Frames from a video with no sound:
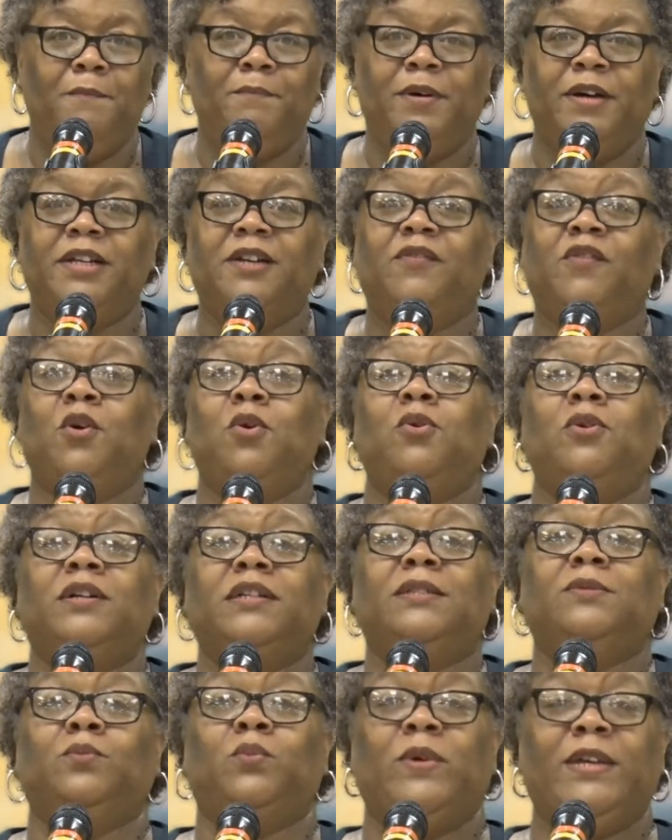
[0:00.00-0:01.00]
but of
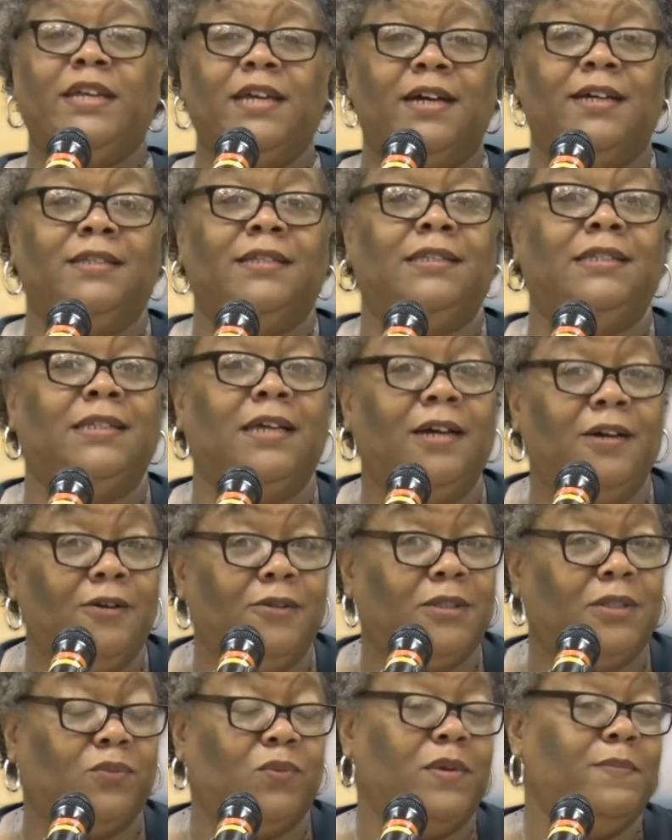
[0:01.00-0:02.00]
course we
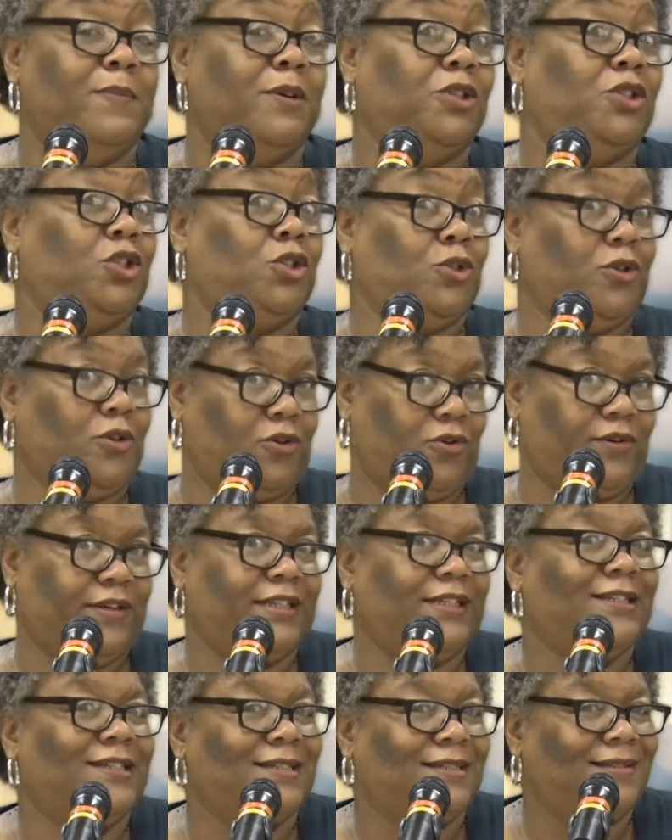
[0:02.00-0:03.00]
adults, we mature
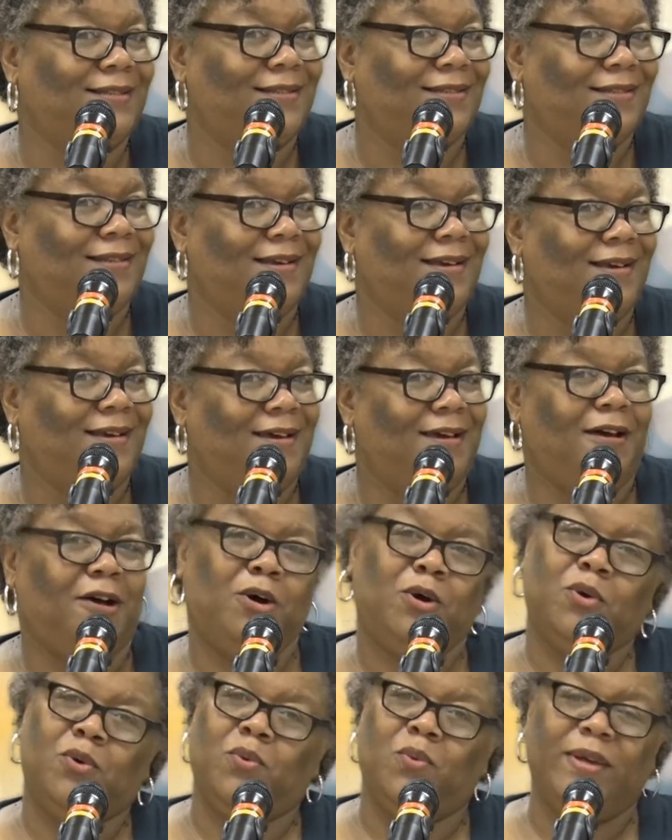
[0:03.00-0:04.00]
Christians,
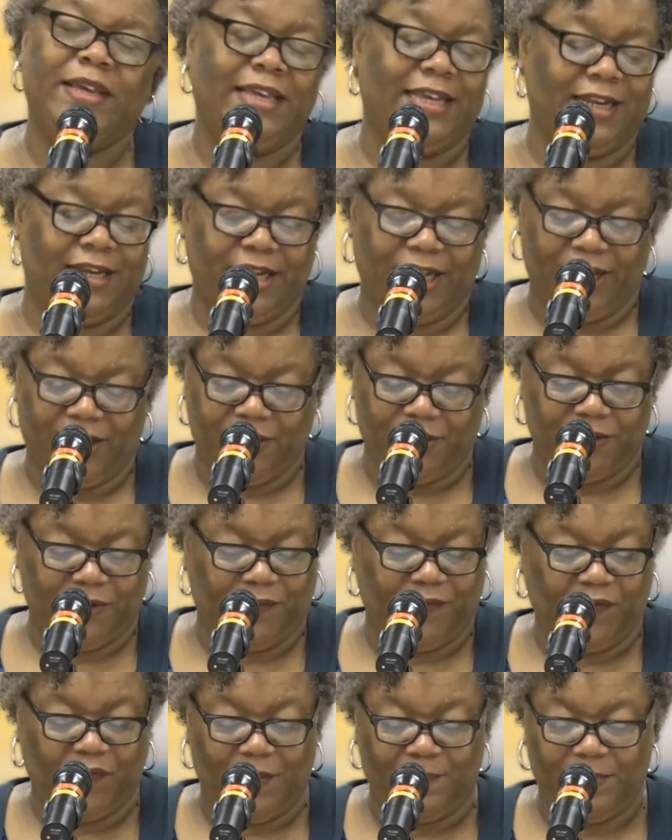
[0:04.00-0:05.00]
oh, we can
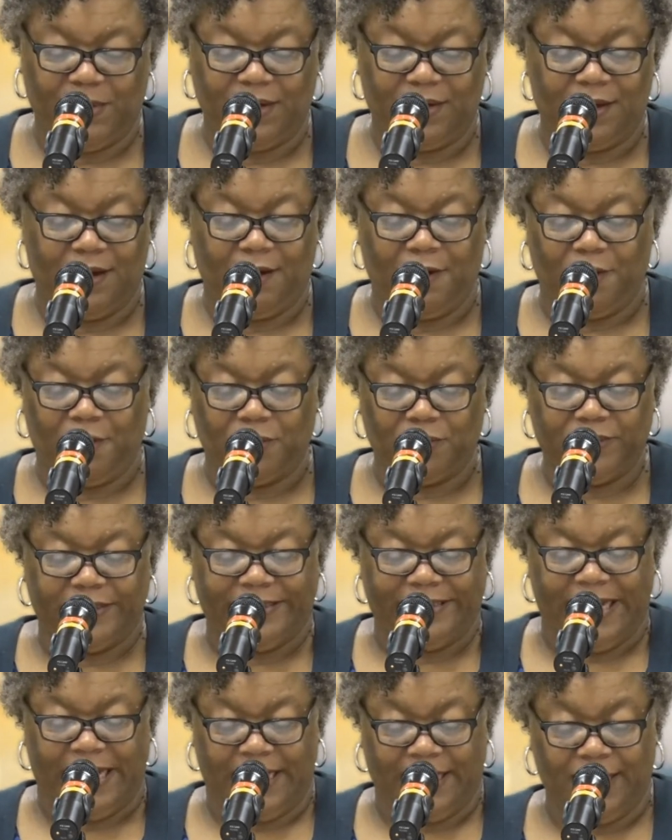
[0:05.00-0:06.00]
learn from it all the
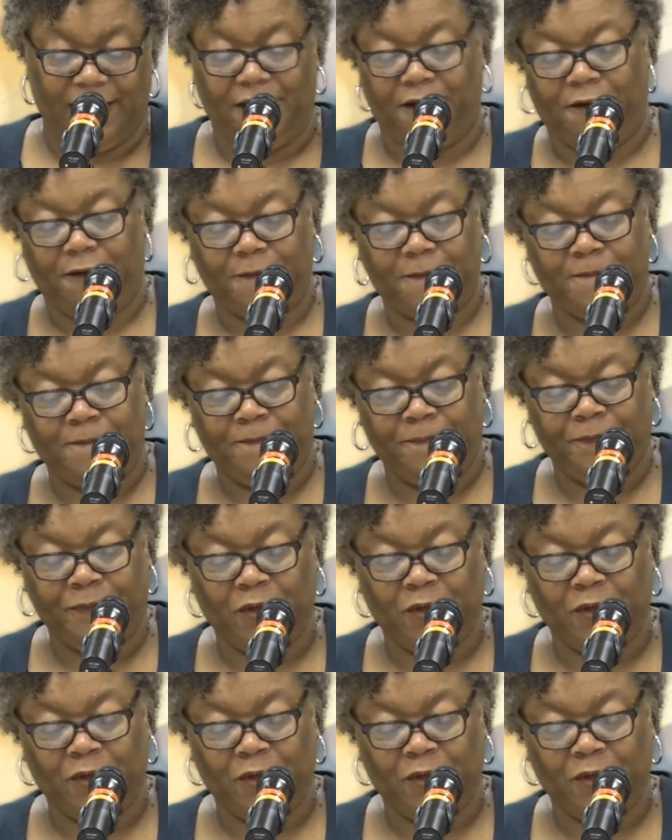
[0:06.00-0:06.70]
day long.